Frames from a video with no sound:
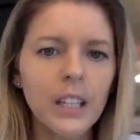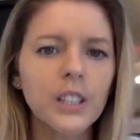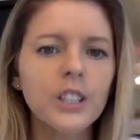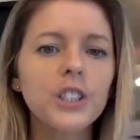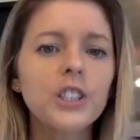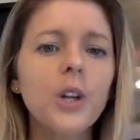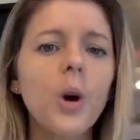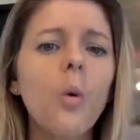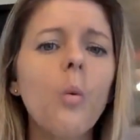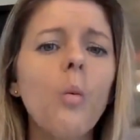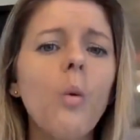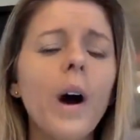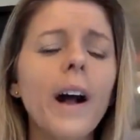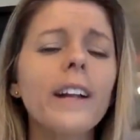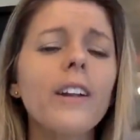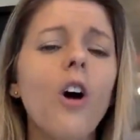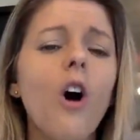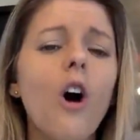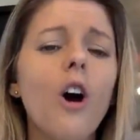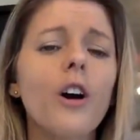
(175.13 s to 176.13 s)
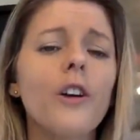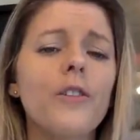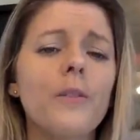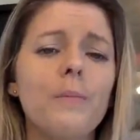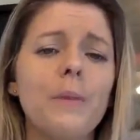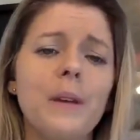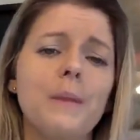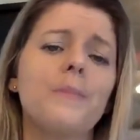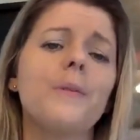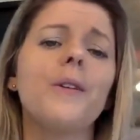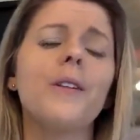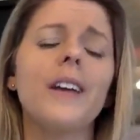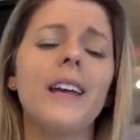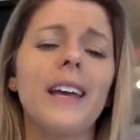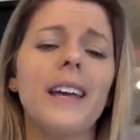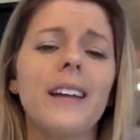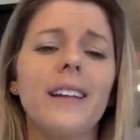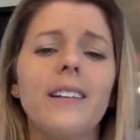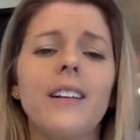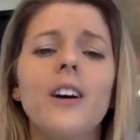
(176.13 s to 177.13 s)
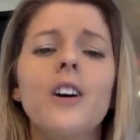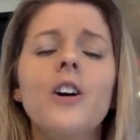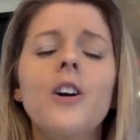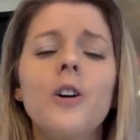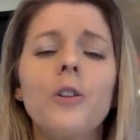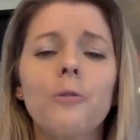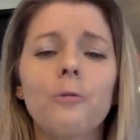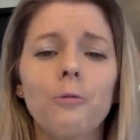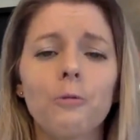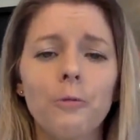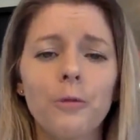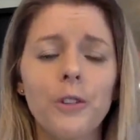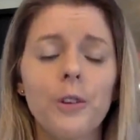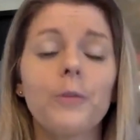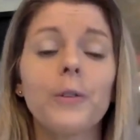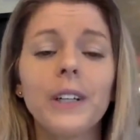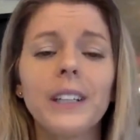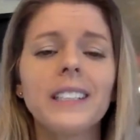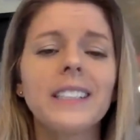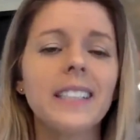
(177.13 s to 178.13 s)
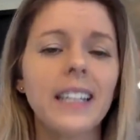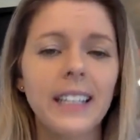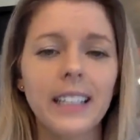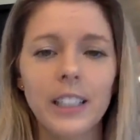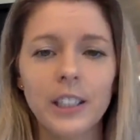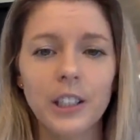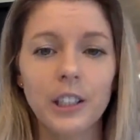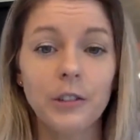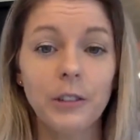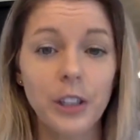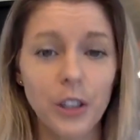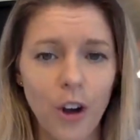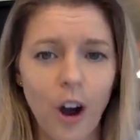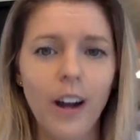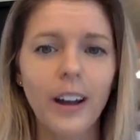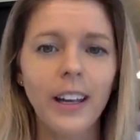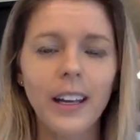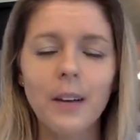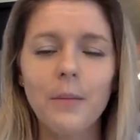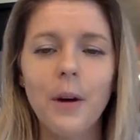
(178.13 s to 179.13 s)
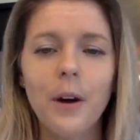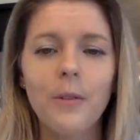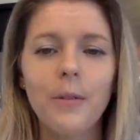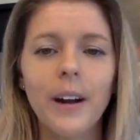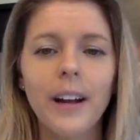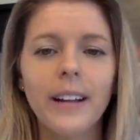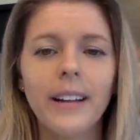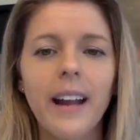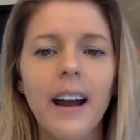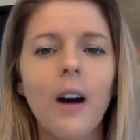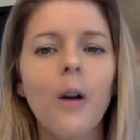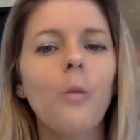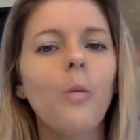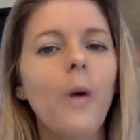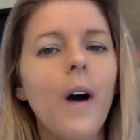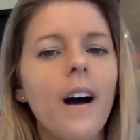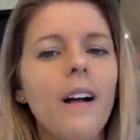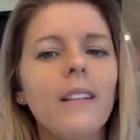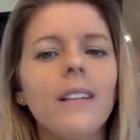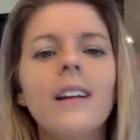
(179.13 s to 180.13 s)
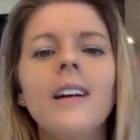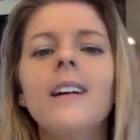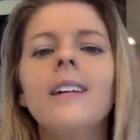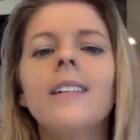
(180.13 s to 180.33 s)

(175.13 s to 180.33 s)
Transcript: So what are the people in the real estate industry talking about right now? Well,